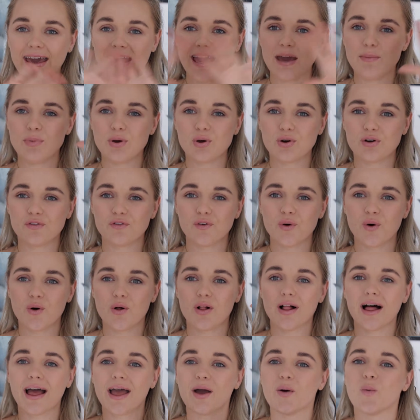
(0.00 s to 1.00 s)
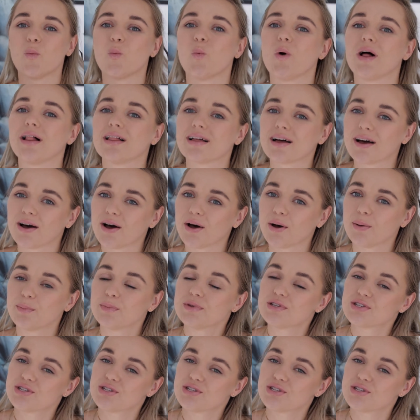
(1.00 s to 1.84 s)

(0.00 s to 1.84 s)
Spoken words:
Hey beautiful, and welcome.